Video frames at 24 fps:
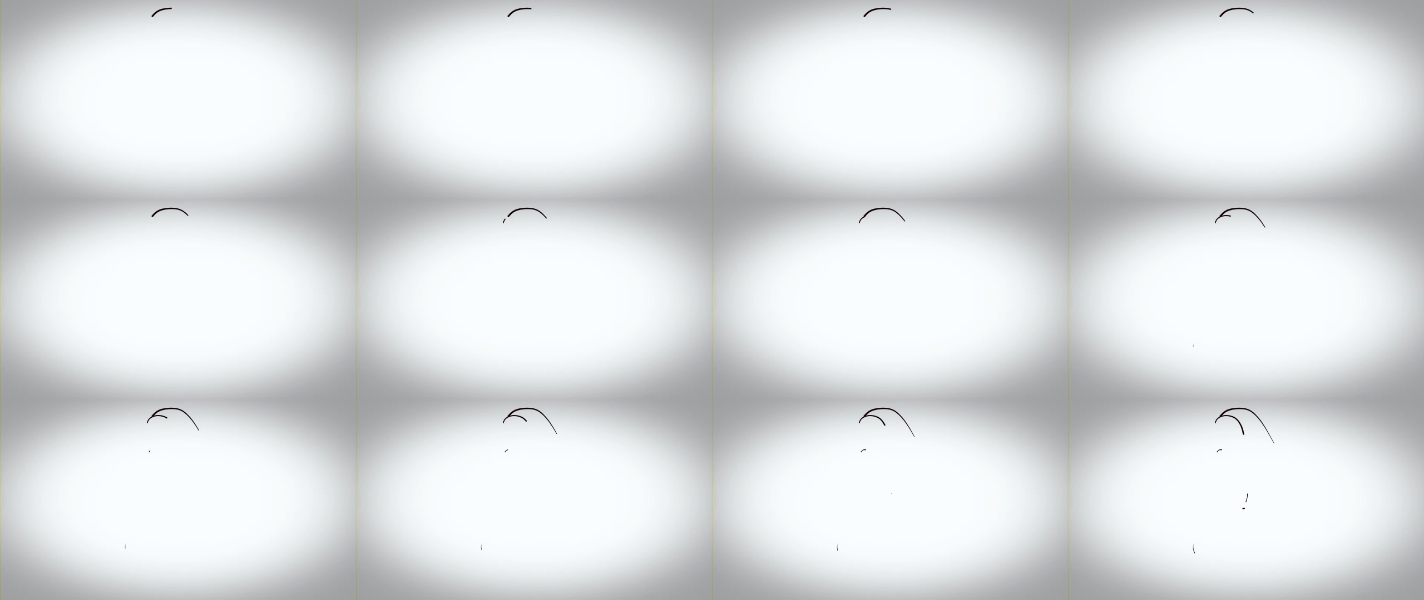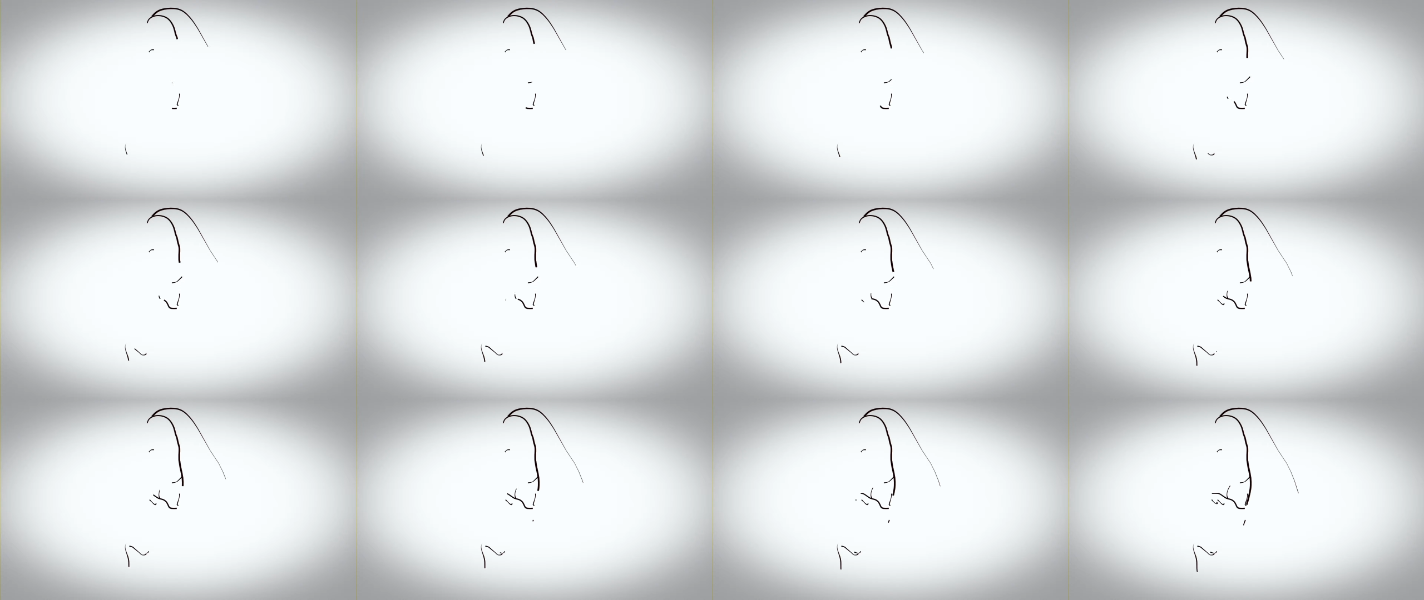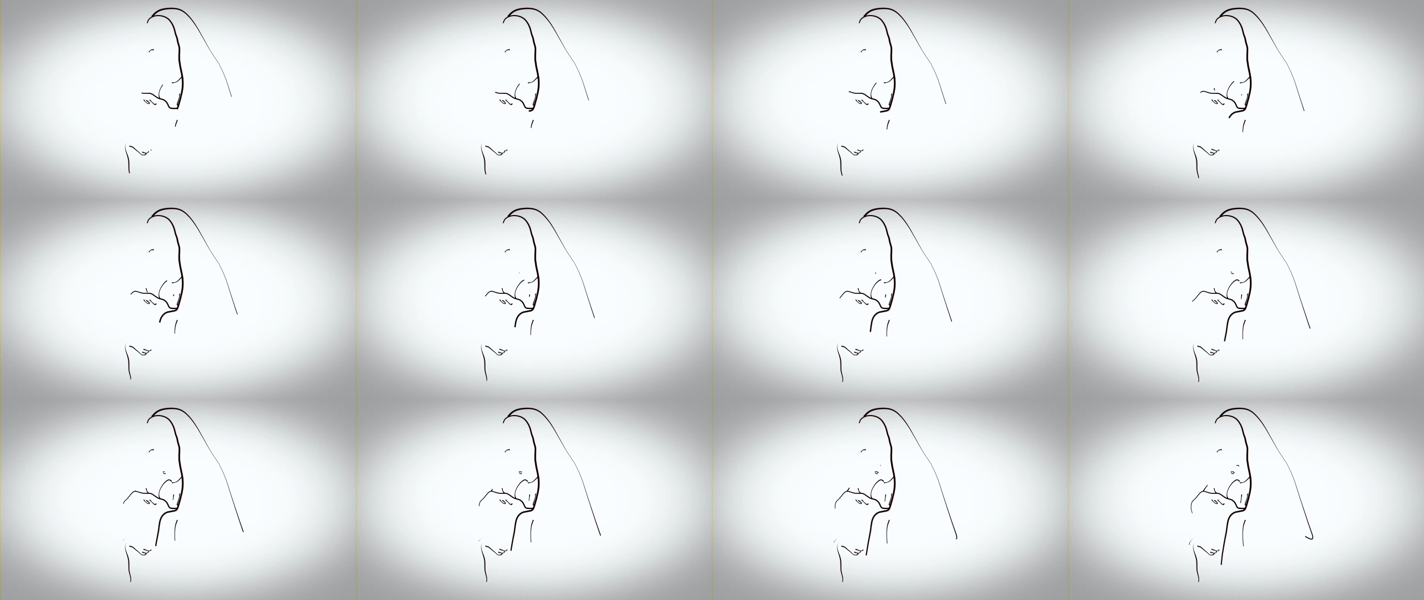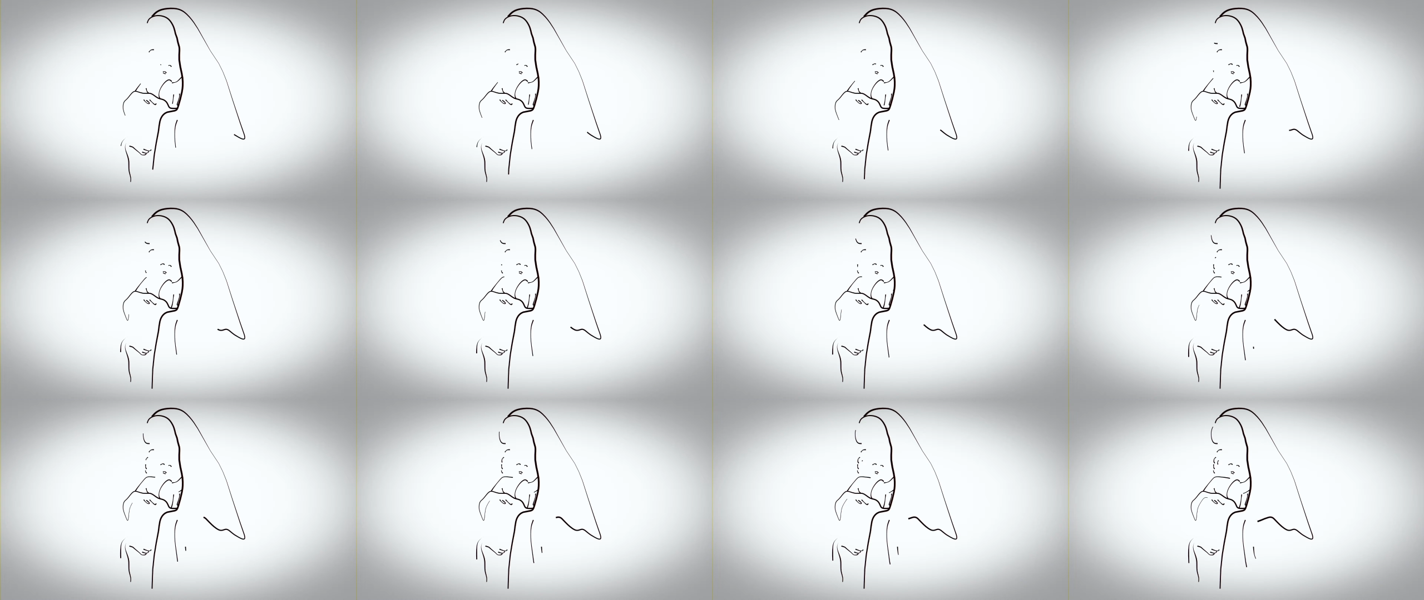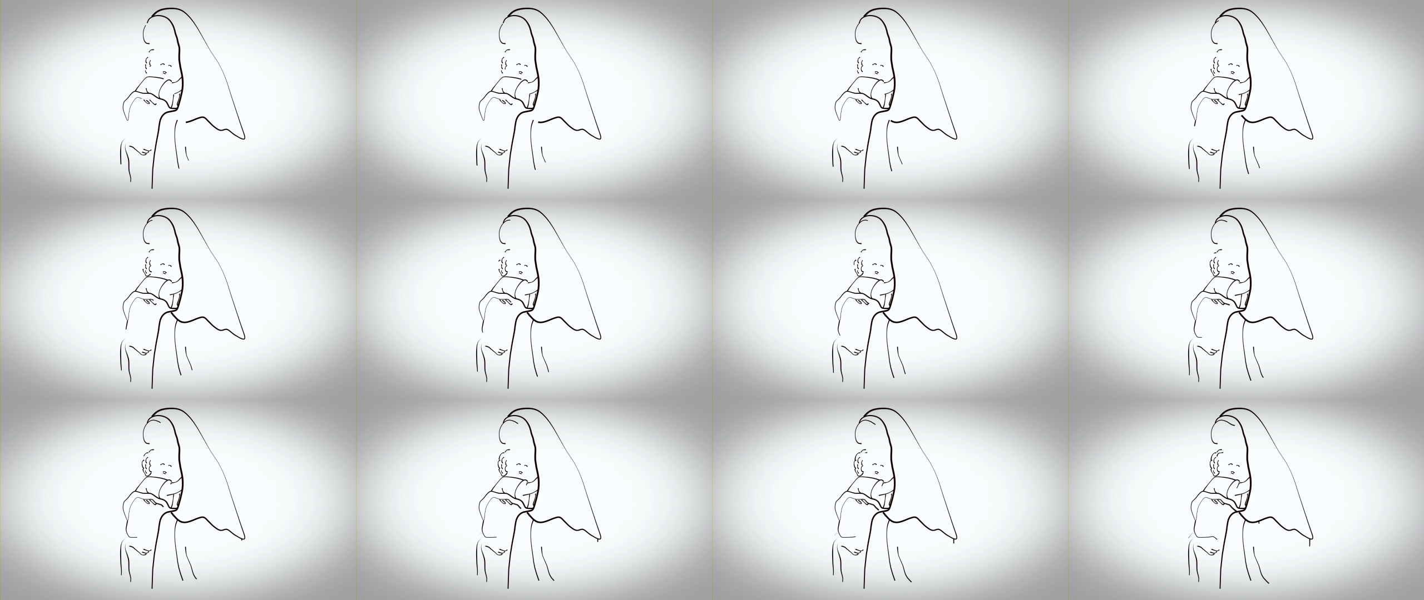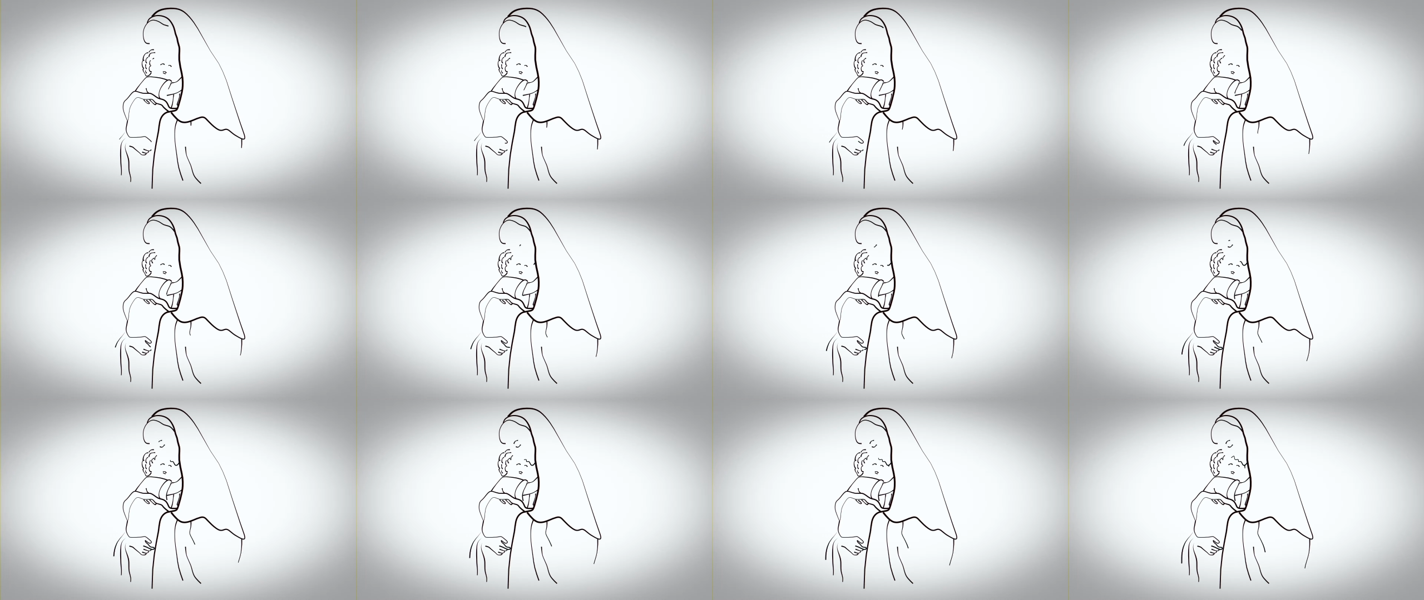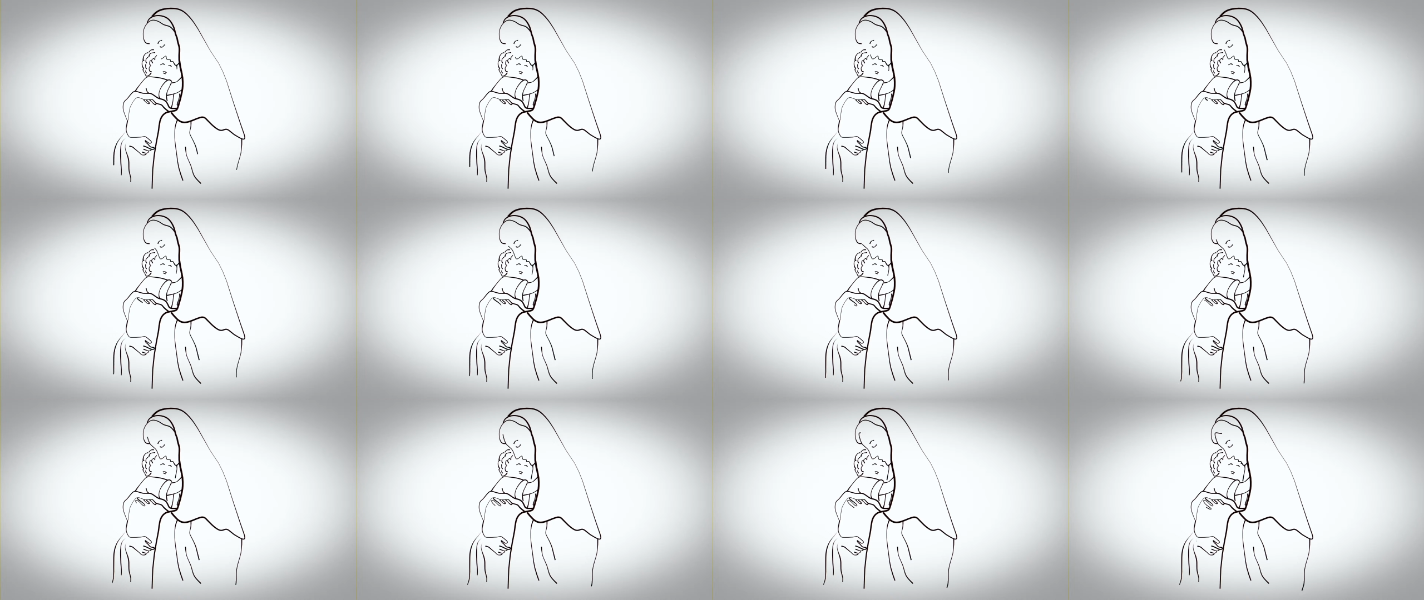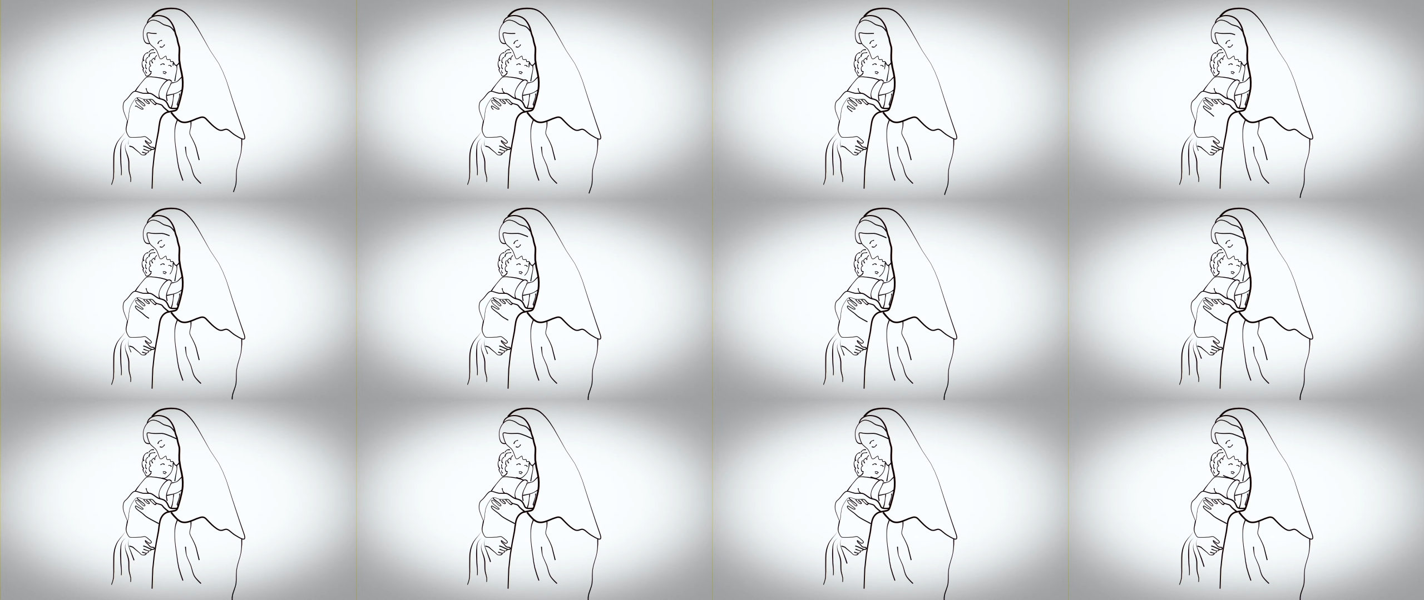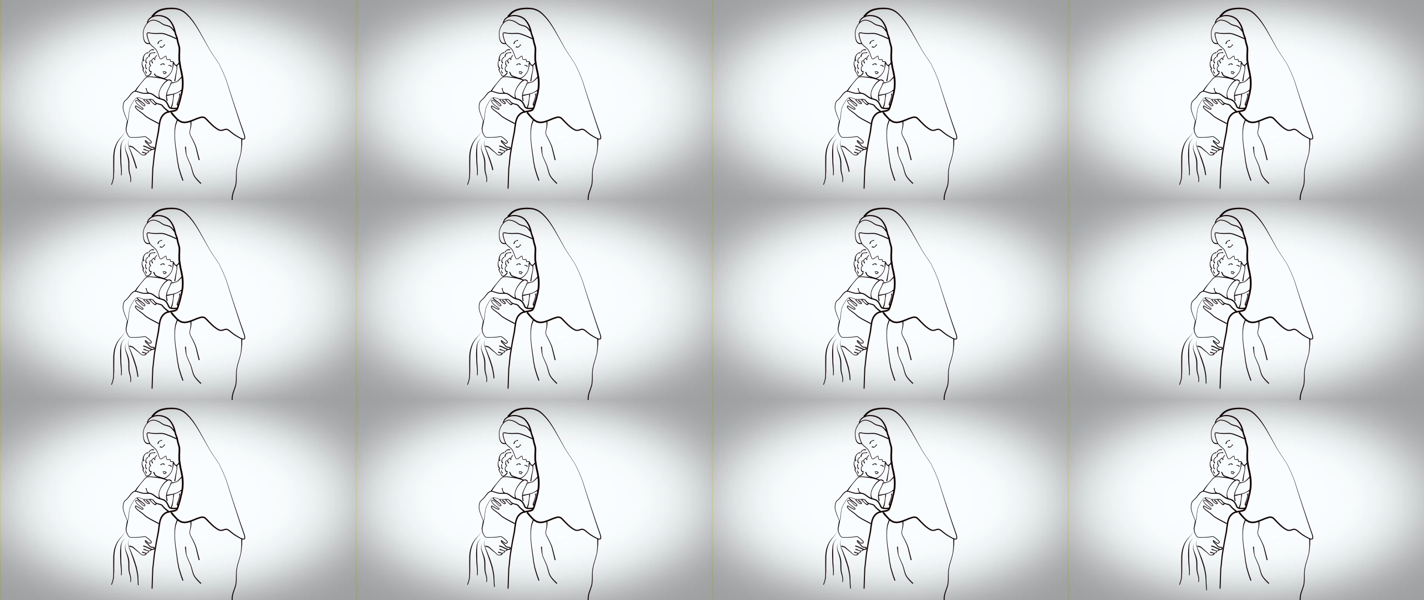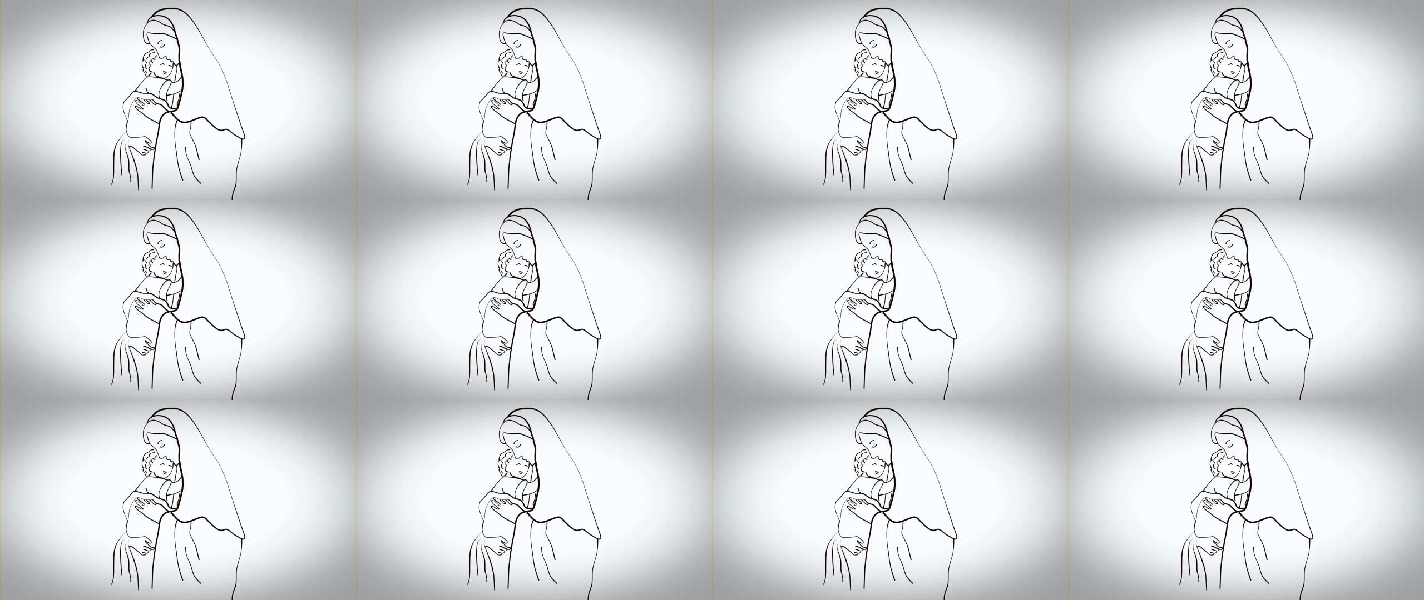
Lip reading: [unreadable: no face in view]